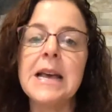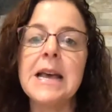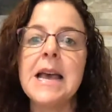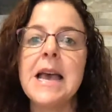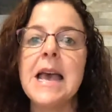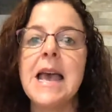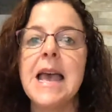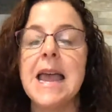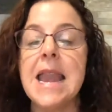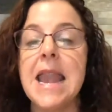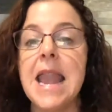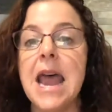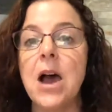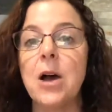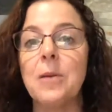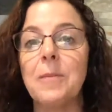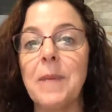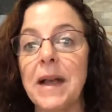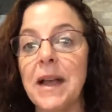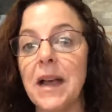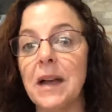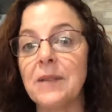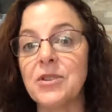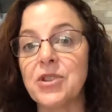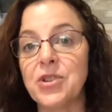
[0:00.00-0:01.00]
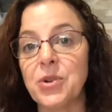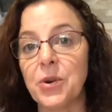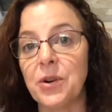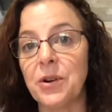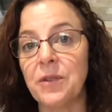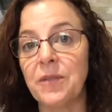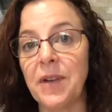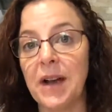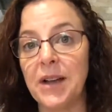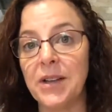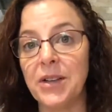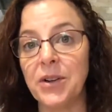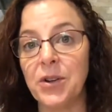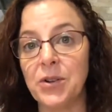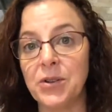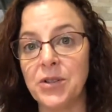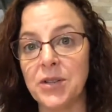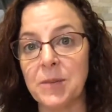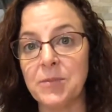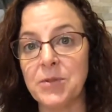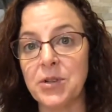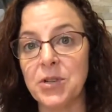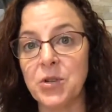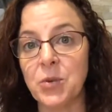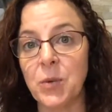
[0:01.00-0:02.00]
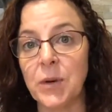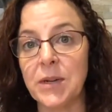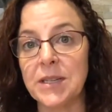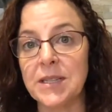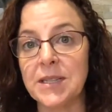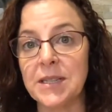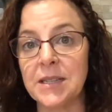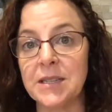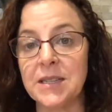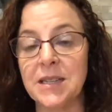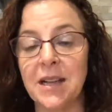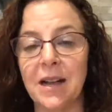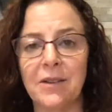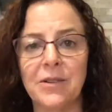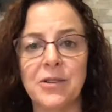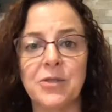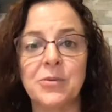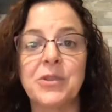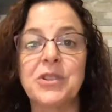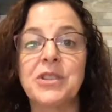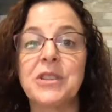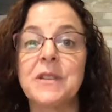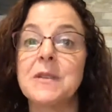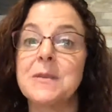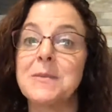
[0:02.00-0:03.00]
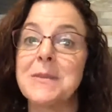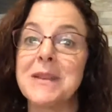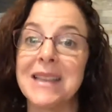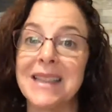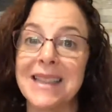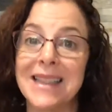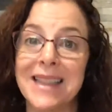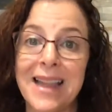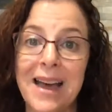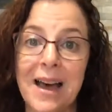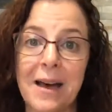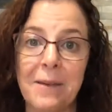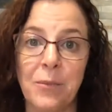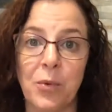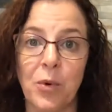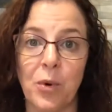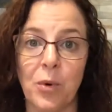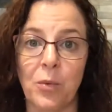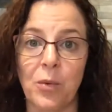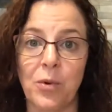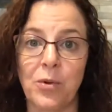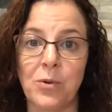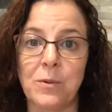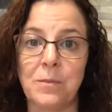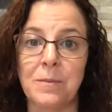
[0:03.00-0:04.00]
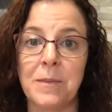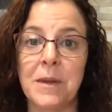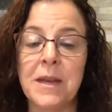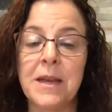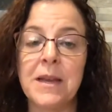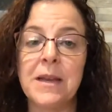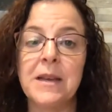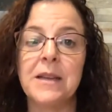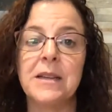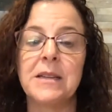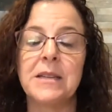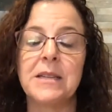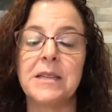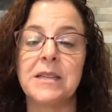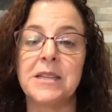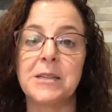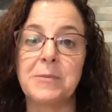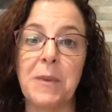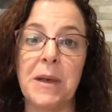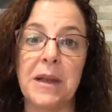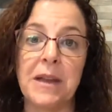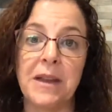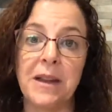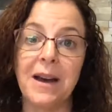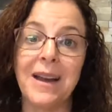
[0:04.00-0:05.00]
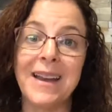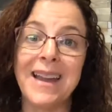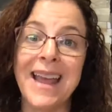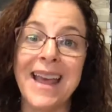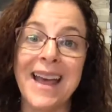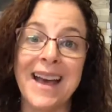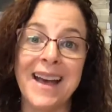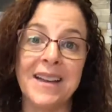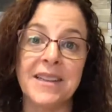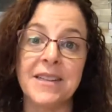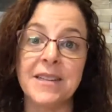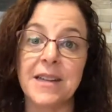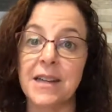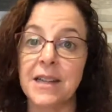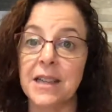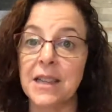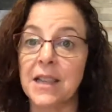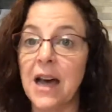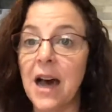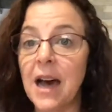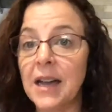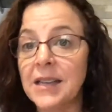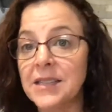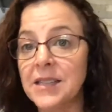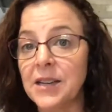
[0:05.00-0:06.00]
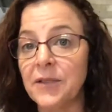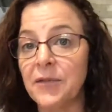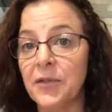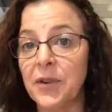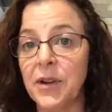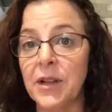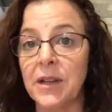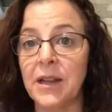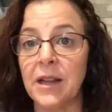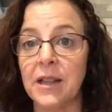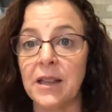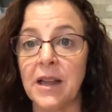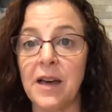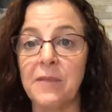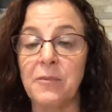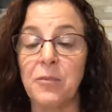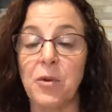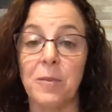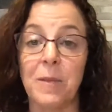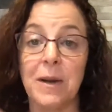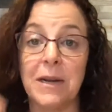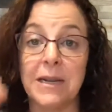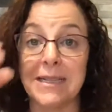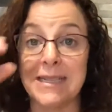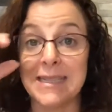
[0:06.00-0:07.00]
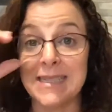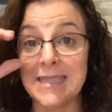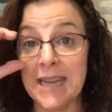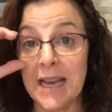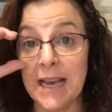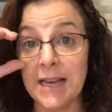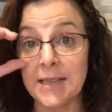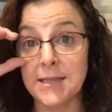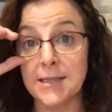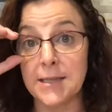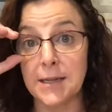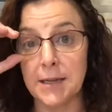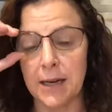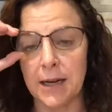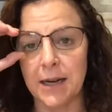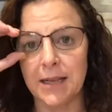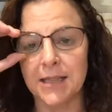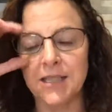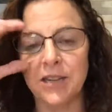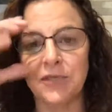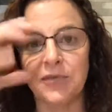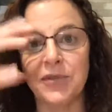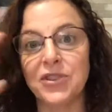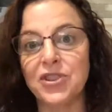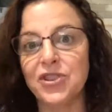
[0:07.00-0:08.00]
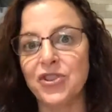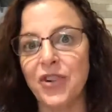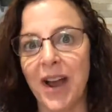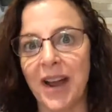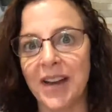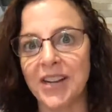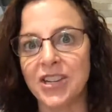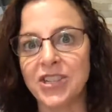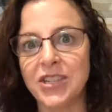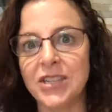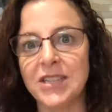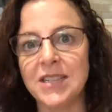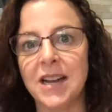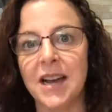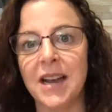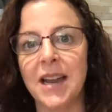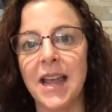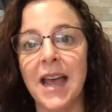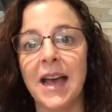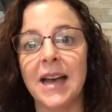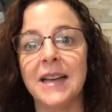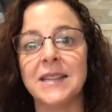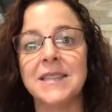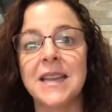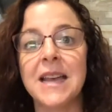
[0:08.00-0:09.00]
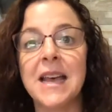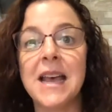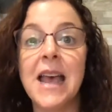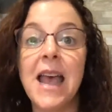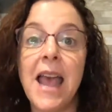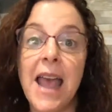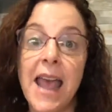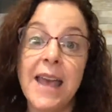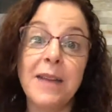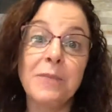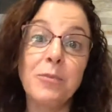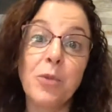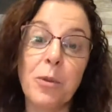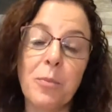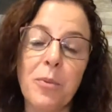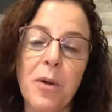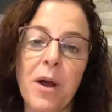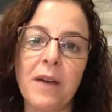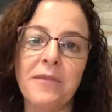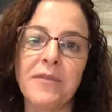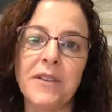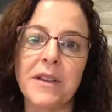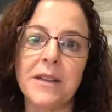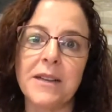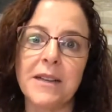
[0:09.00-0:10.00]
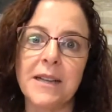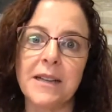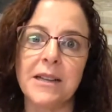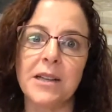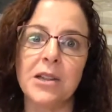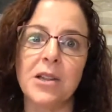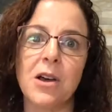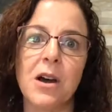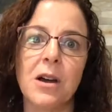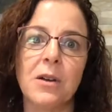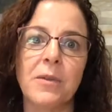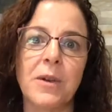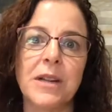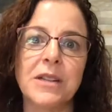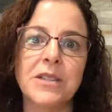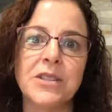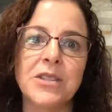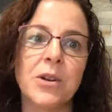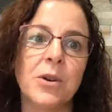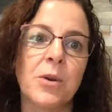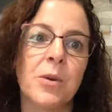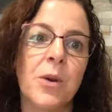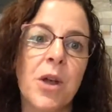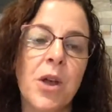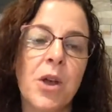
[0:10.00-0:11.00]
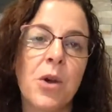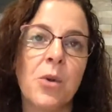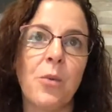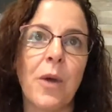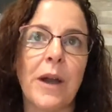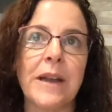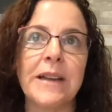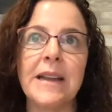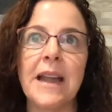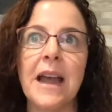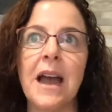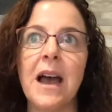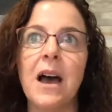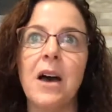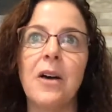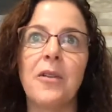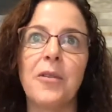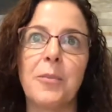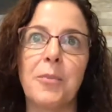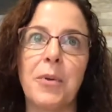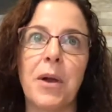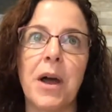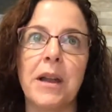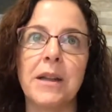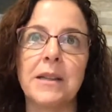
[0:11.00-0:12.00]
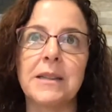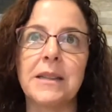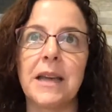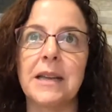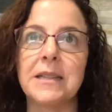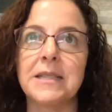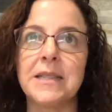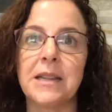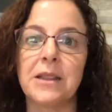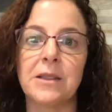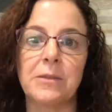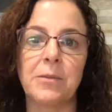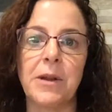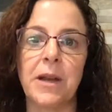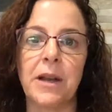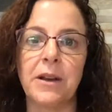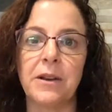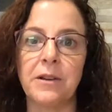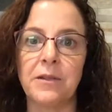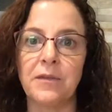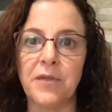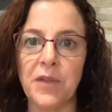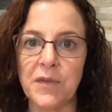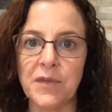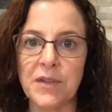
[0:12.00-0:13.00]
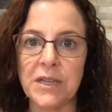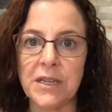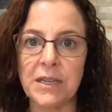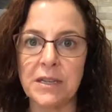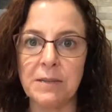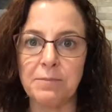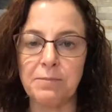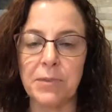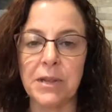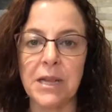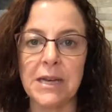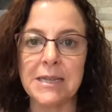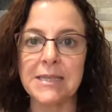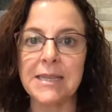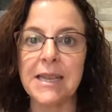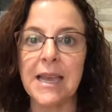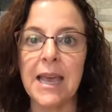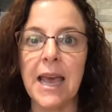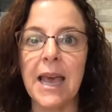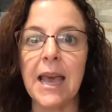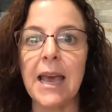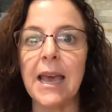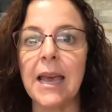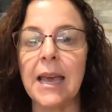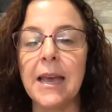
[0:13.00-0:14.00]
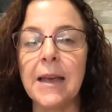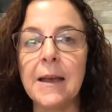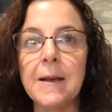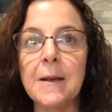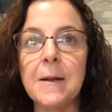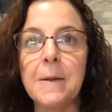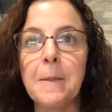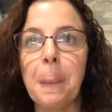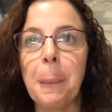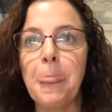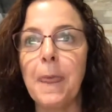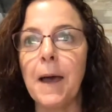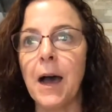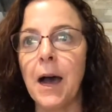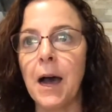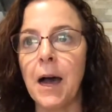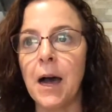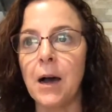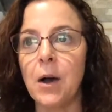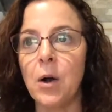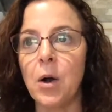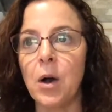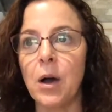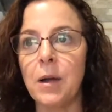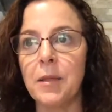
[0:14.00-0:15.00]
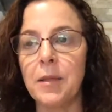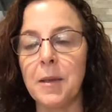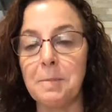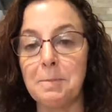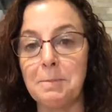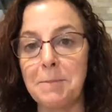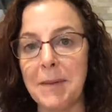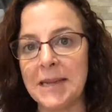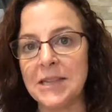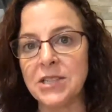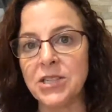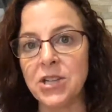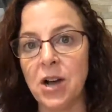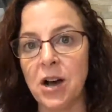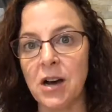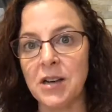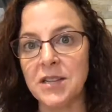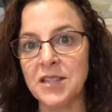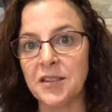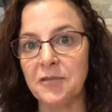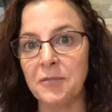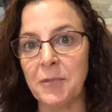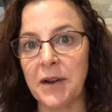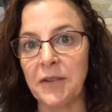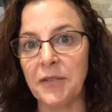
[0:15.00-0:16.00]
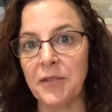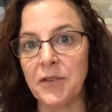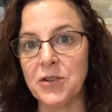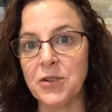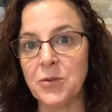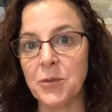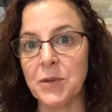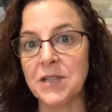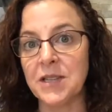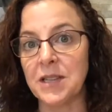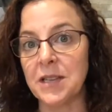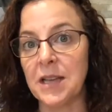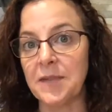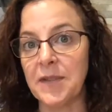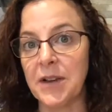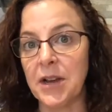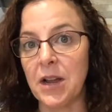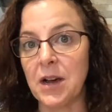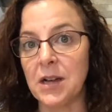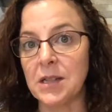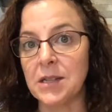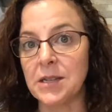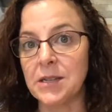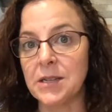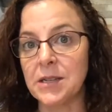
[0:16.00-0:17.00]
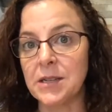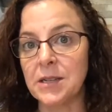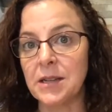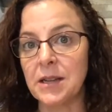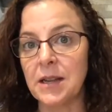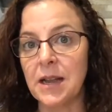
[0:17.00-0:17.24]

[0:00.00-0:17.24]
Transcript: And now my average order value goes up to $26, which gives me a lot more room to spend ads, a lot more money to test different strategies on ads, and more profit in the long run. So right now, the product that's at 350 plus K, the base cost of my first one's $11